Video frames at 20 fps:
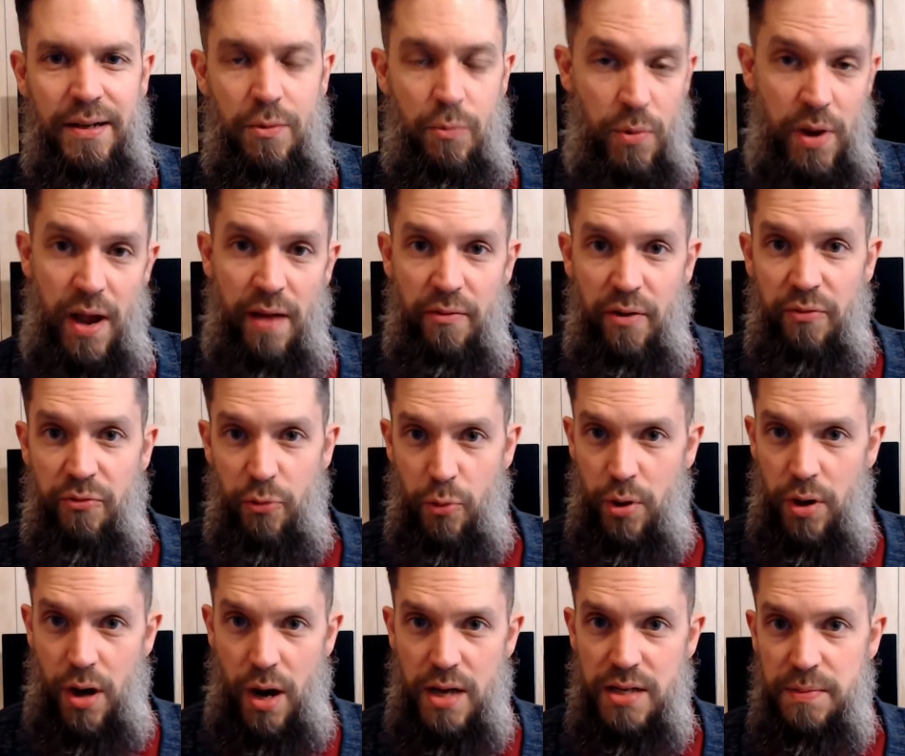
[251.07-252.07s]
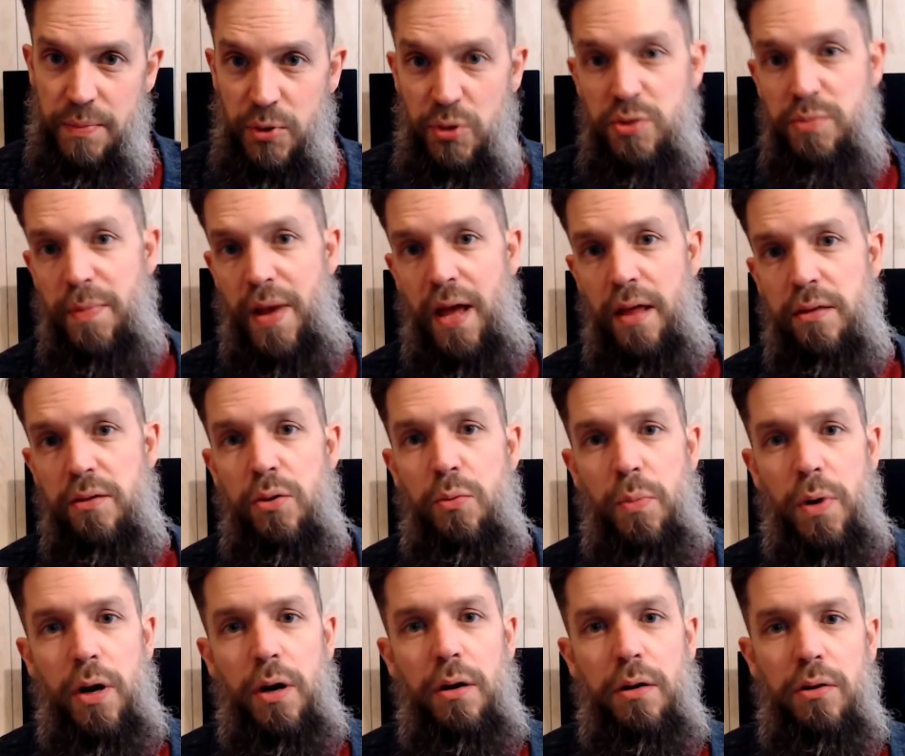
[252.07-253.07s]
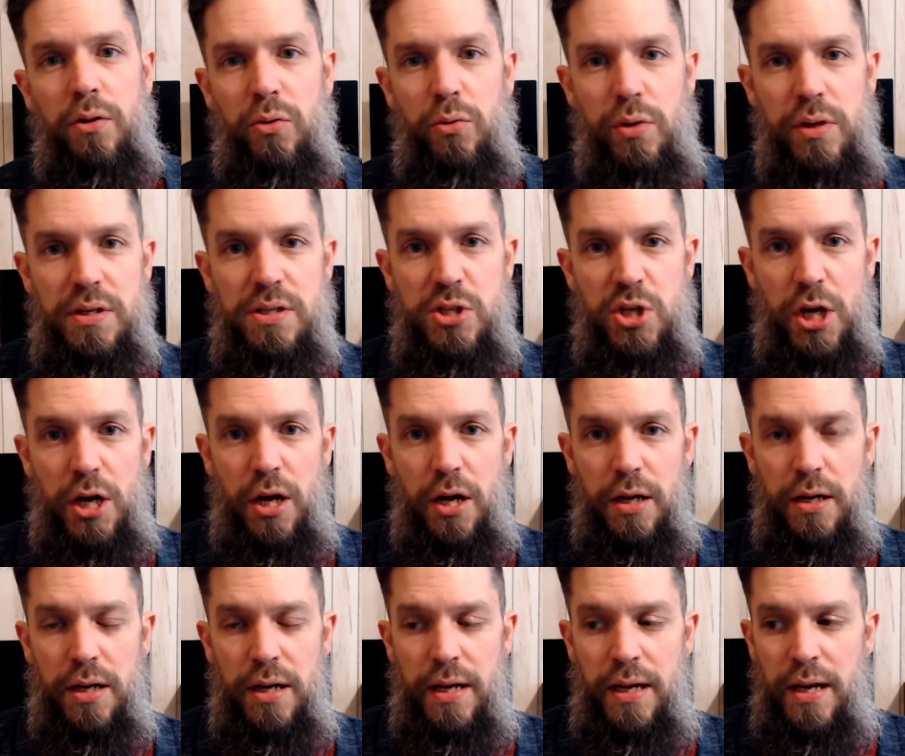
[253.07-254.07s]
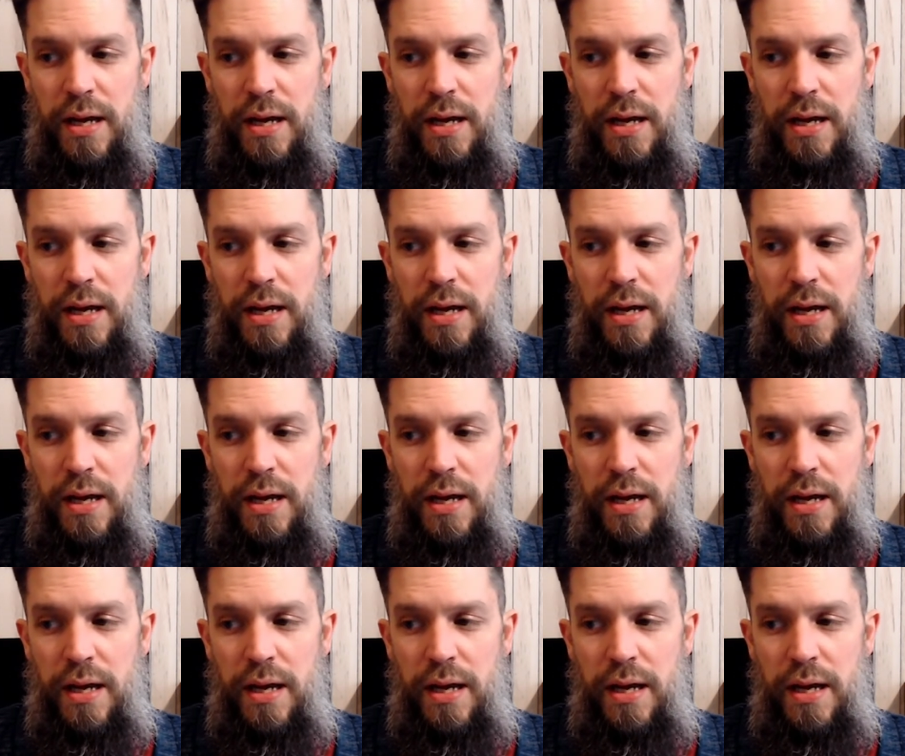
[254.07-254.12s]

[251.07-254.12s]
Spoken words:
We have our 4 gospels: Matthew, Mark, Luke, and John.